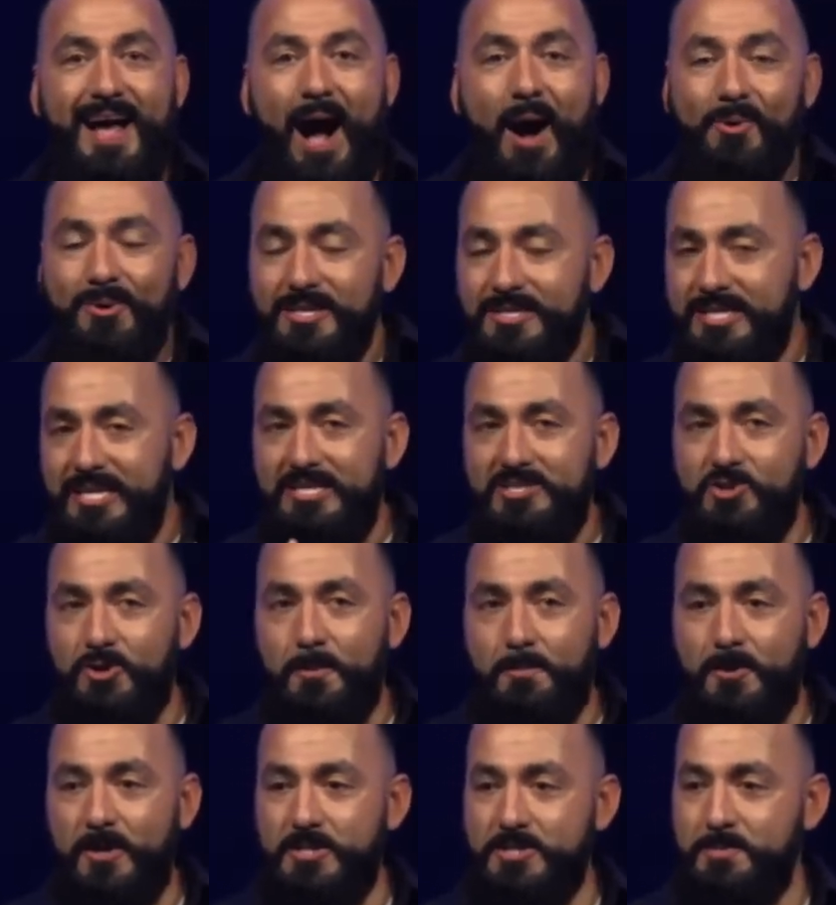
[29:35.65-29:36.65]
I want to teach you a
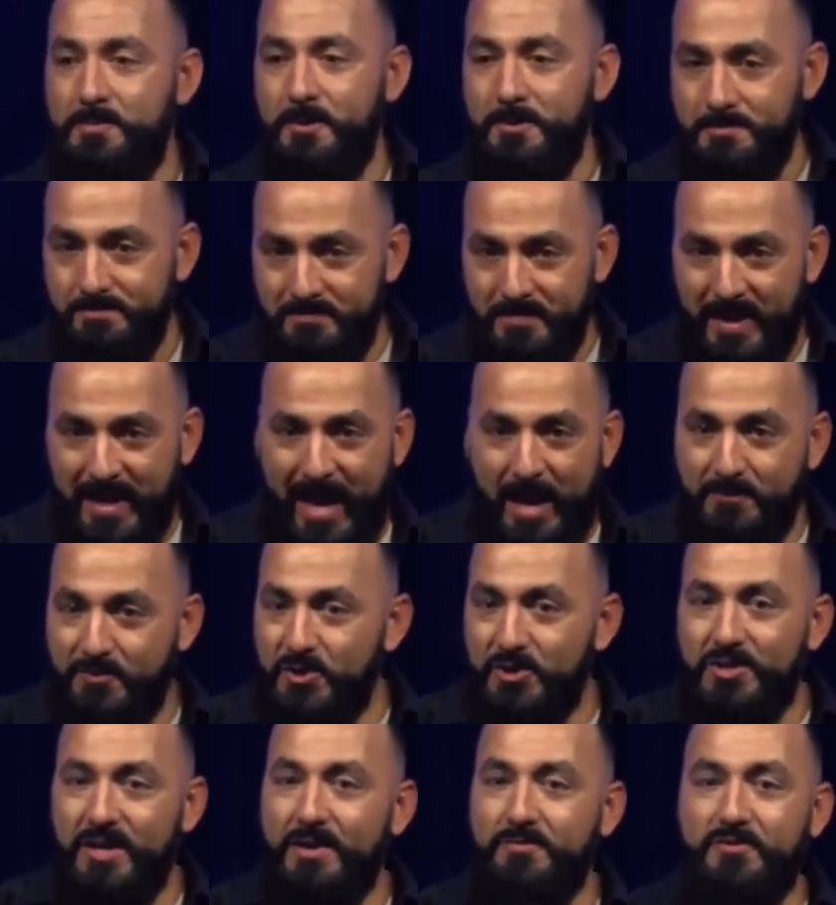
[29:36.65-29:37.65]
principle. If
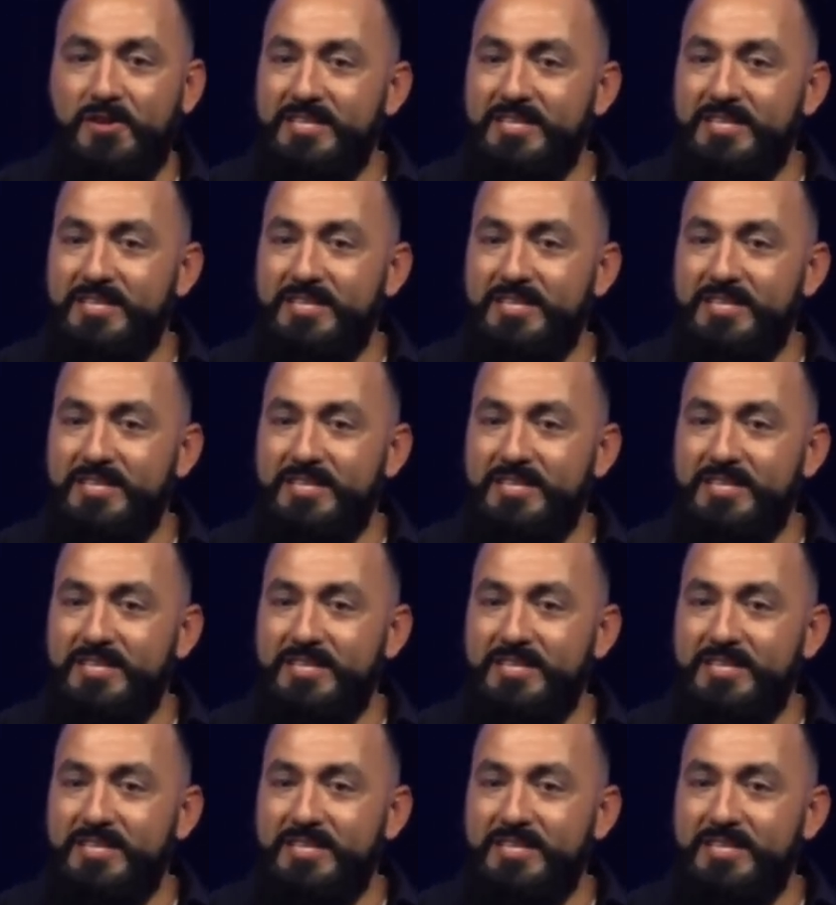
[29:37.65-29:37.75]
you're if